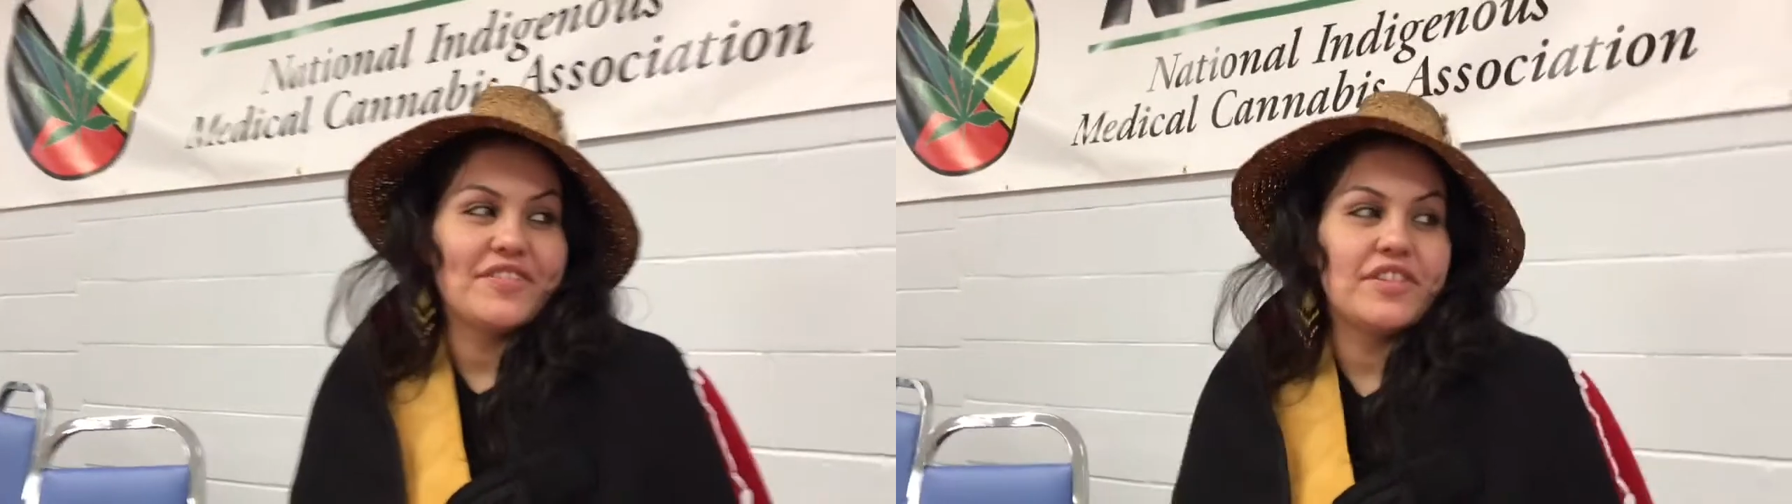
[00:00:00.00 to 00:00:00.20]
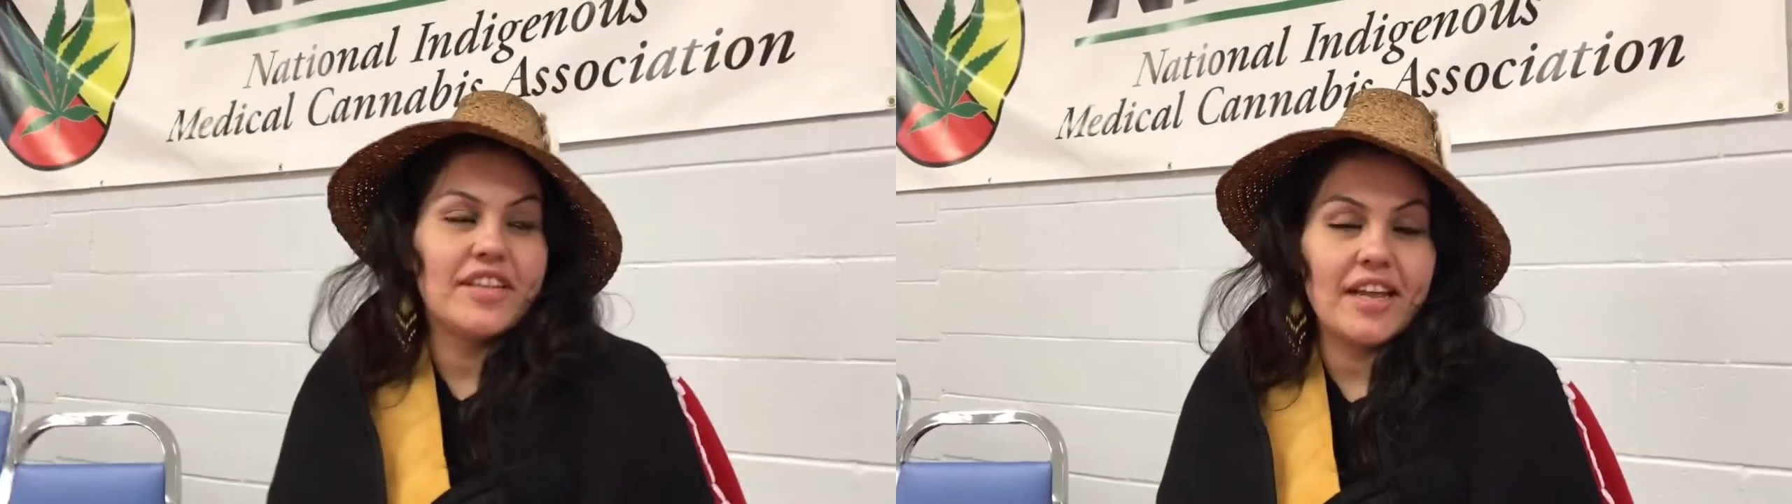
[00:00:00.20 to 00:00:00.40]

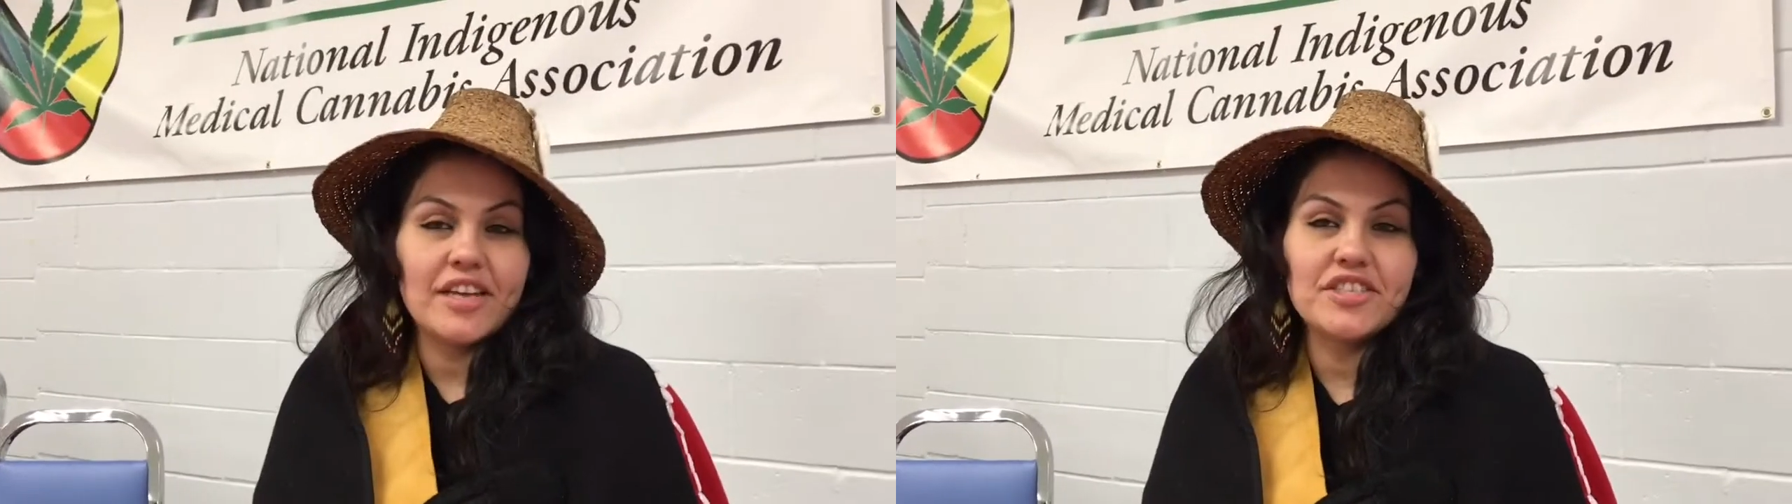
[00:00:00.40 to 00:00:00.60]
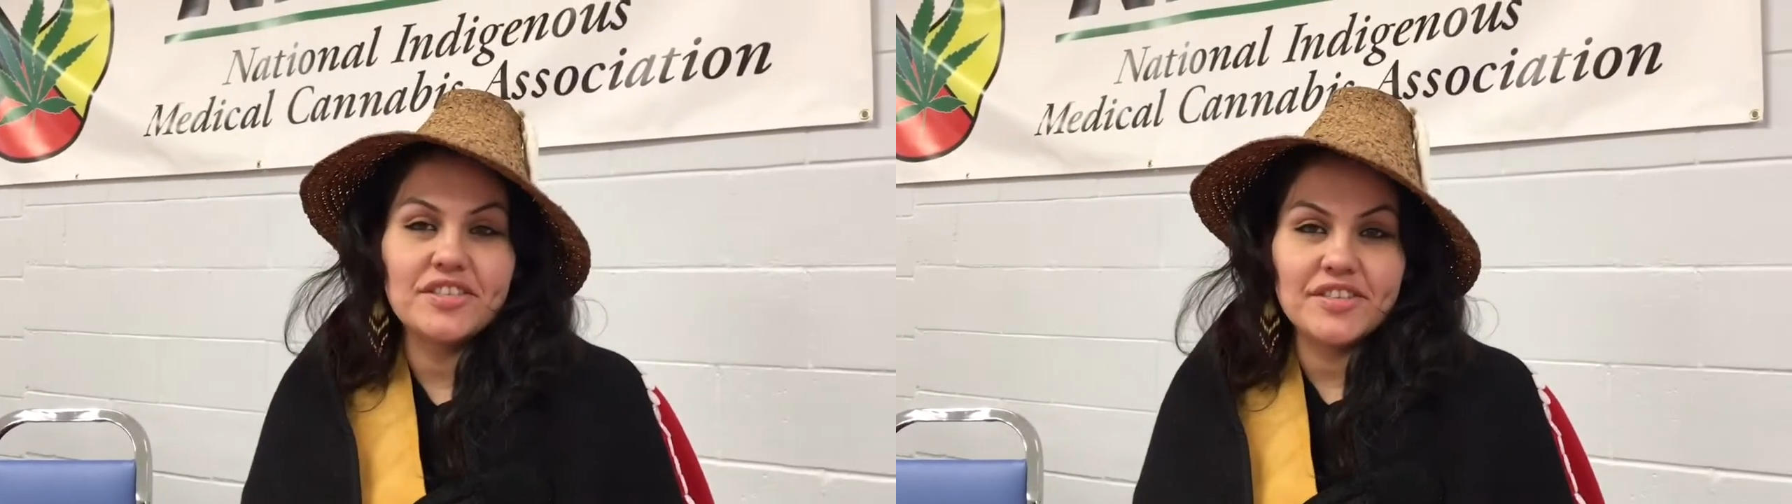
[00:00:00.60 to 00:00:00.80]
the
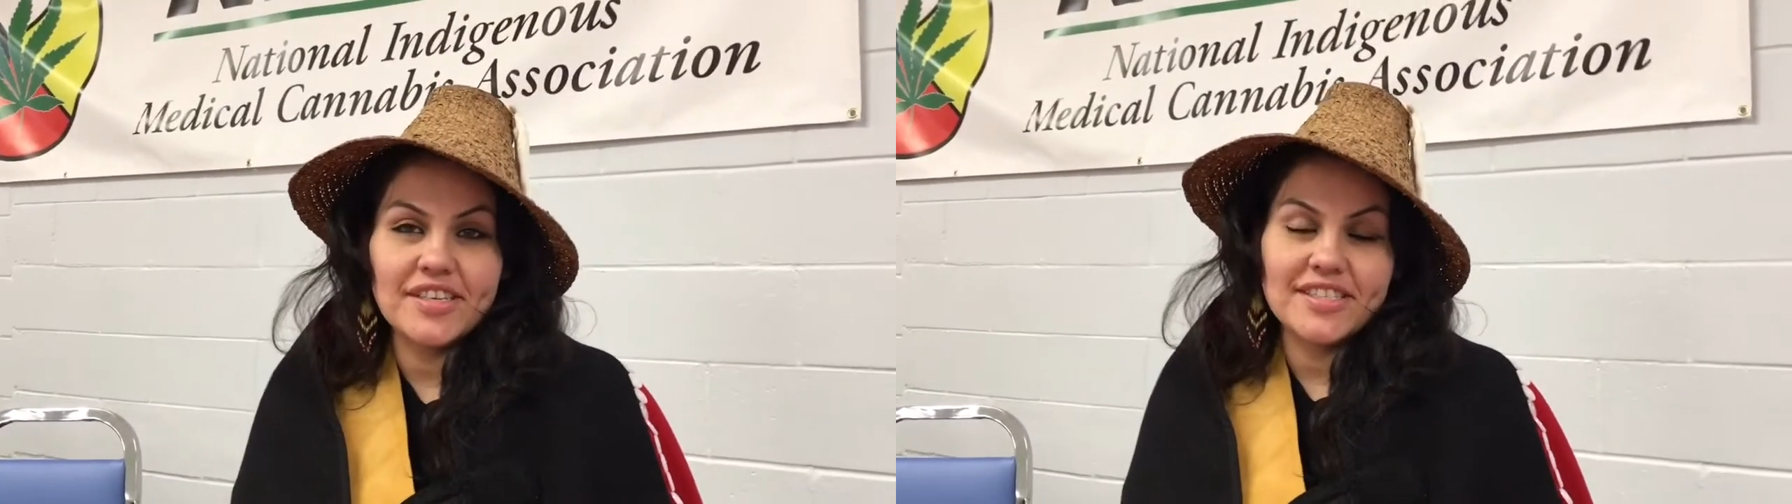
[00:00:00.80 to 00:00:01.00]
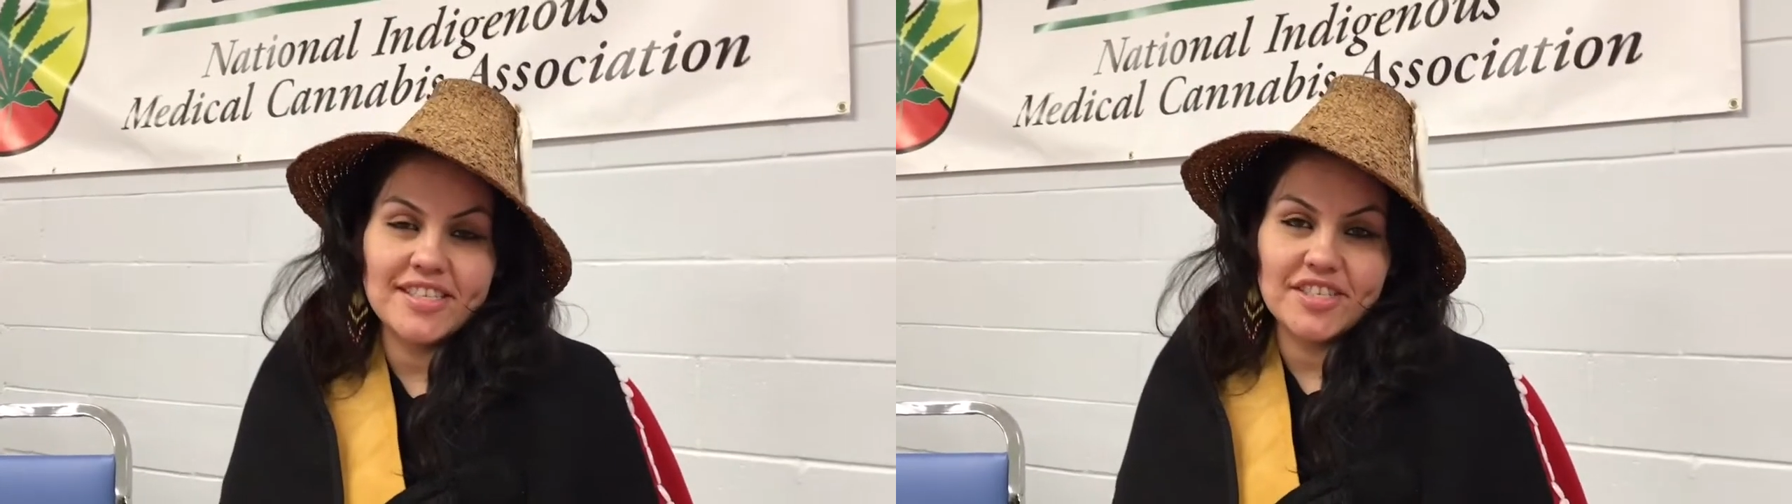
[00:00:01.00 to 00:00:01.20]
National
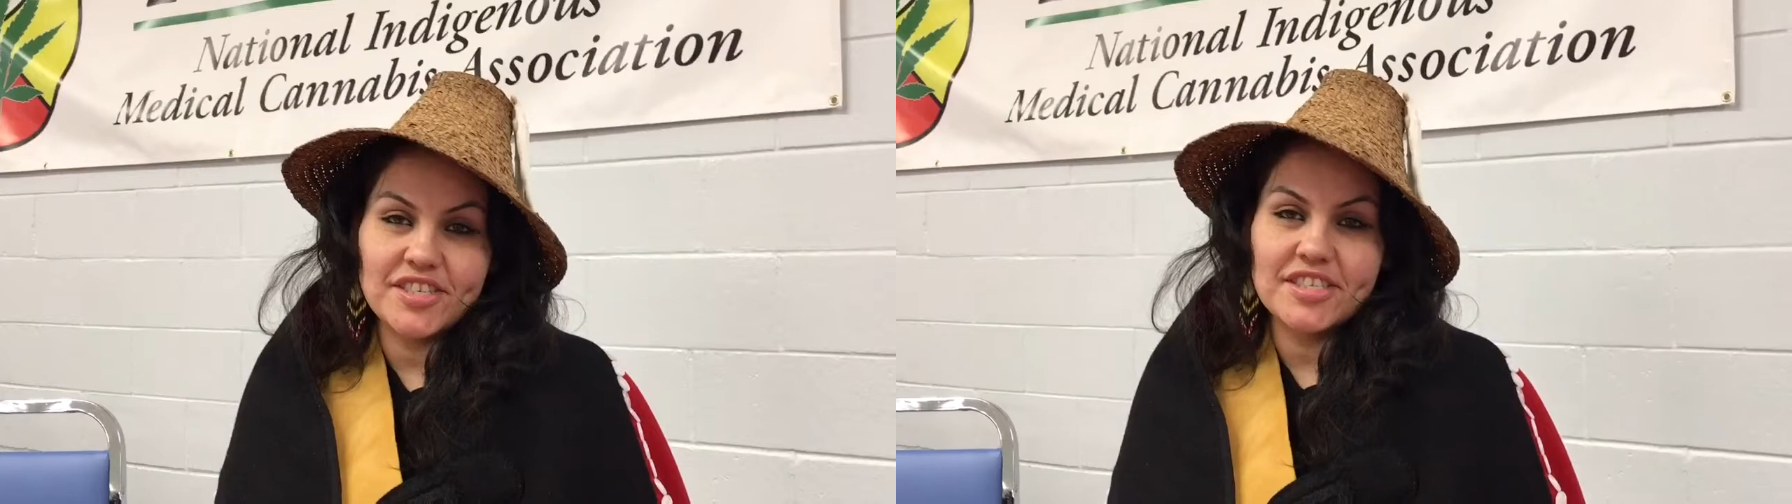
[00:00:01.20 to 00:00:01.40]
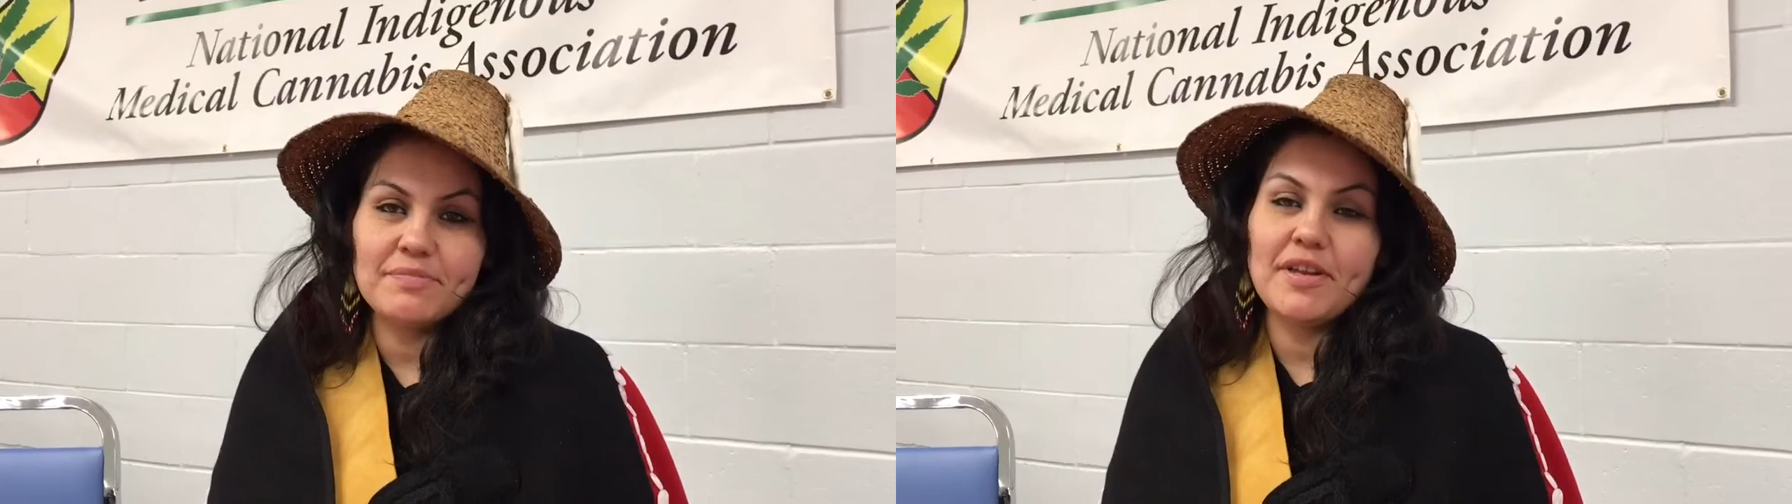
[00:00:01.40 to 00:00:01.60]

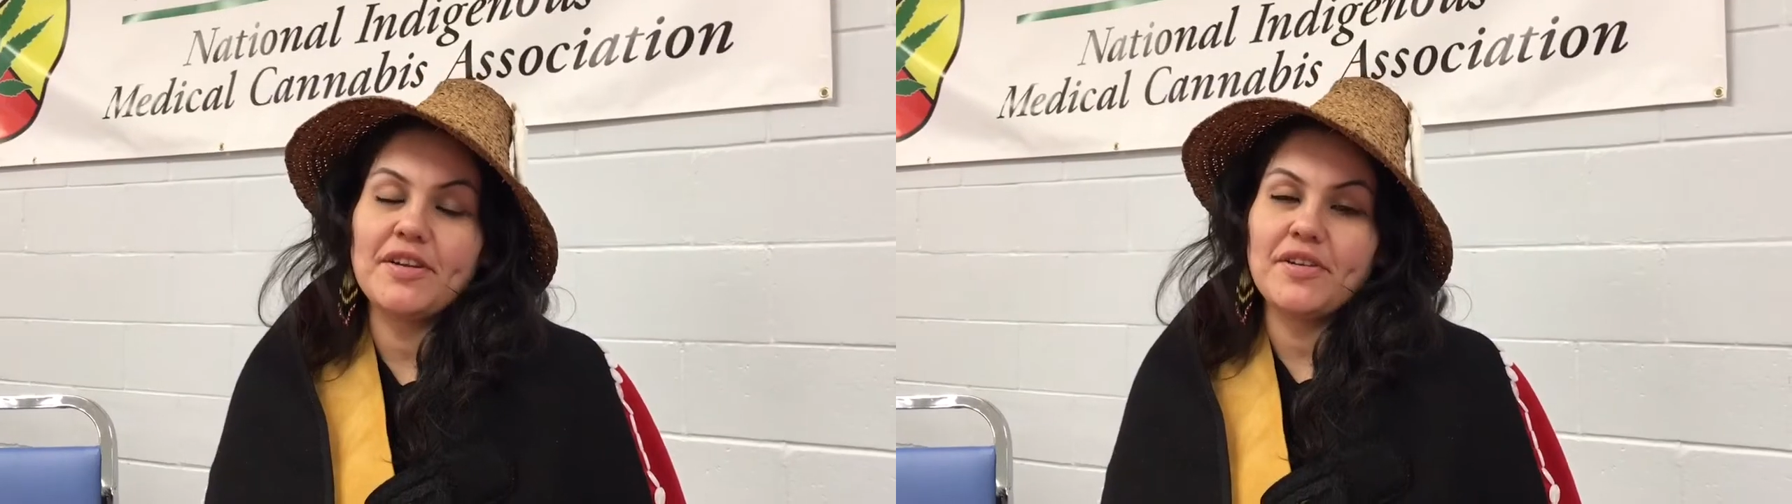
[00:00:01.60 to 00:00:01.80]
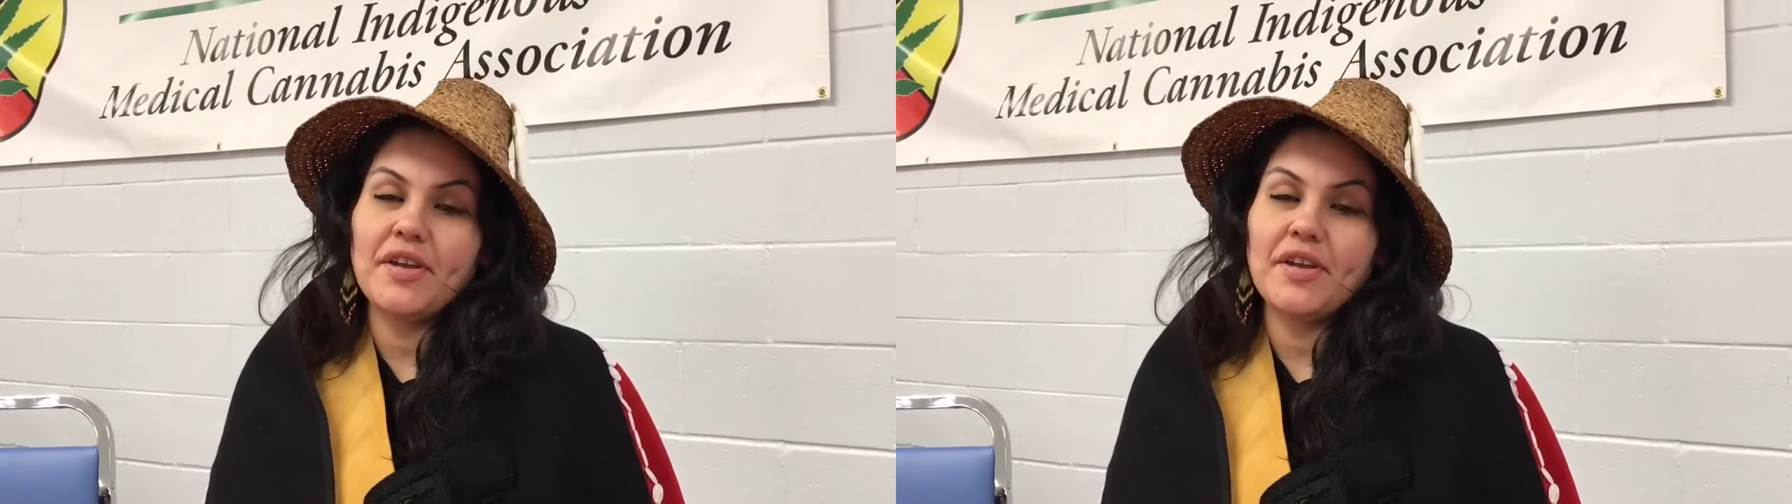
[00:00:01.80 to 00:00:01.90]
Indigenous Medical